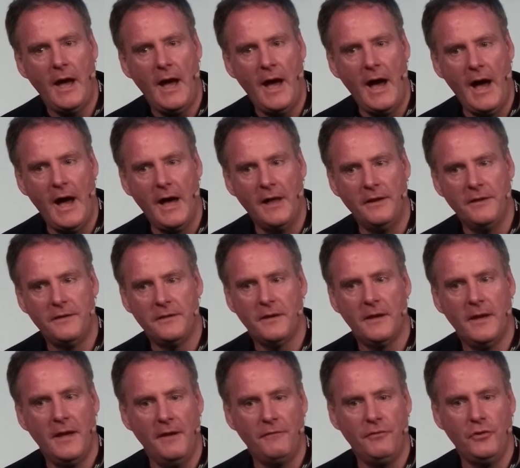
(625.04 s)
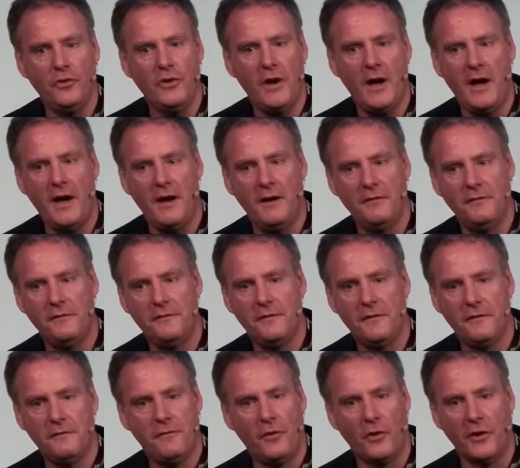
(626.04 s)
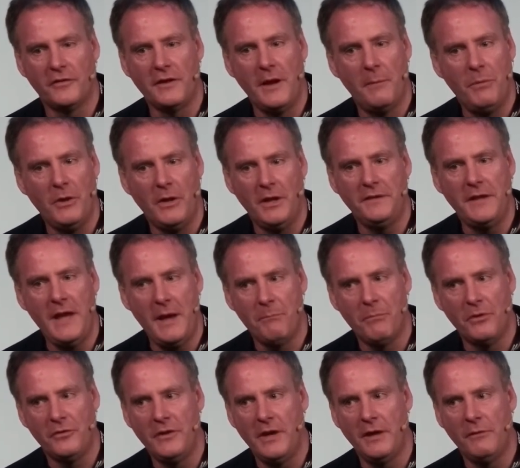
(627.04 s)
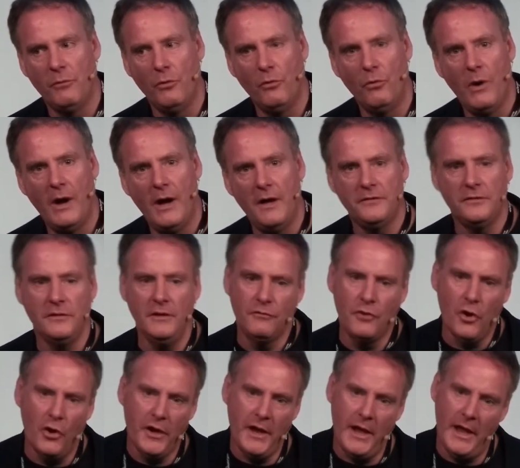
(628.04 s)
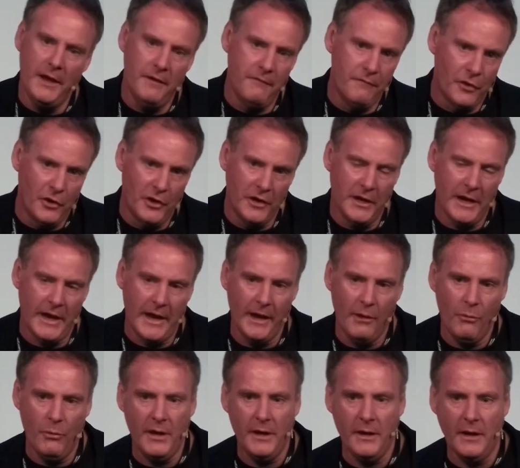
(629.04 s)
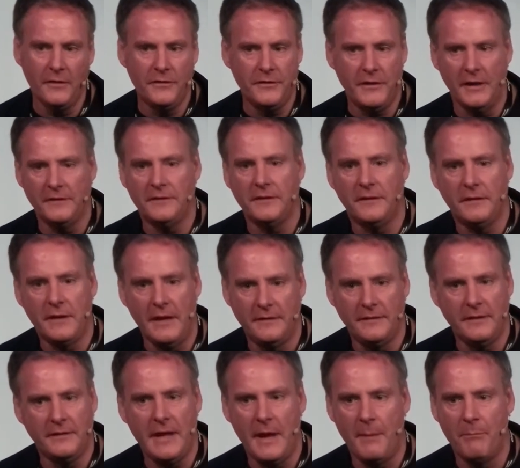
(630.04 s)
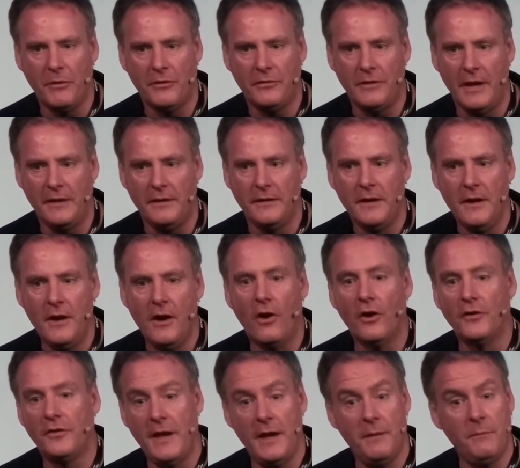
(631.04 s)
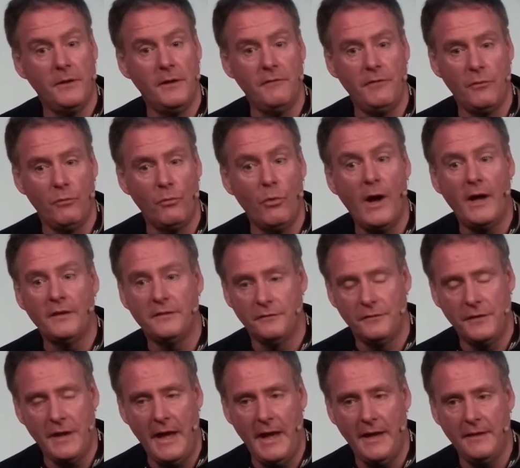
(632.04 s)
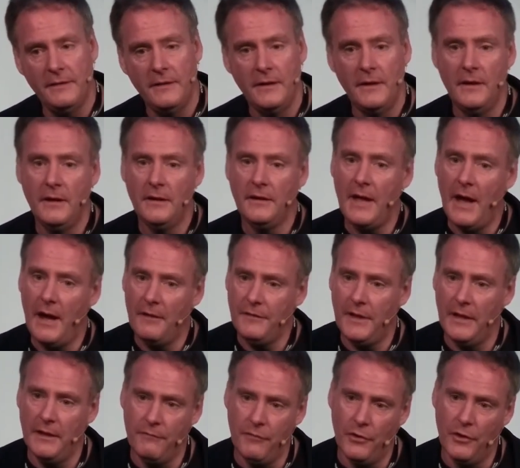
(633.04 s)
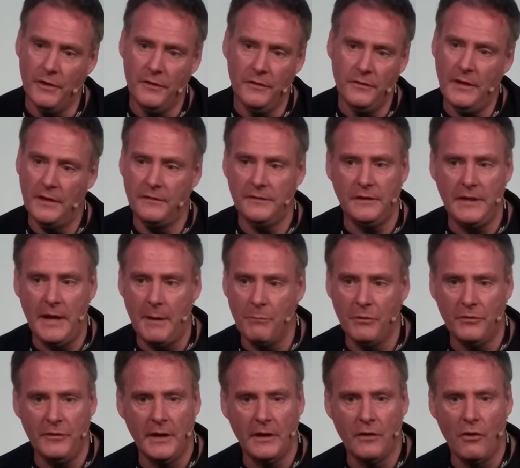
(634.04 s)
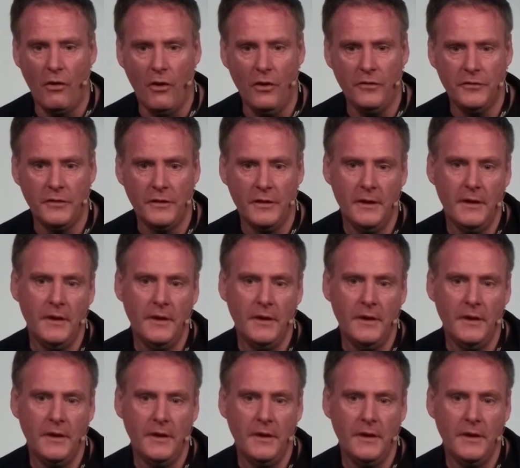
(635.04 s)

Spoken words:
And if you have, for example, a 10% ROAS, you've got to invert it anyway and say it's a 10%, or 10. If you ROAS of 10, you have to invert it and say it's a 10% cost.